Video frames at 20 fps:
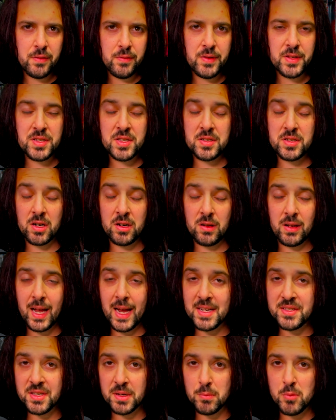This is a
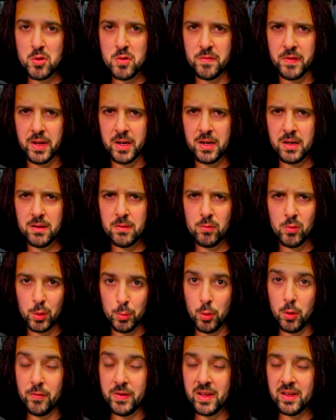classic movie. What
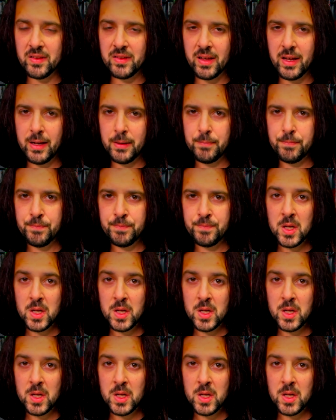movie is that?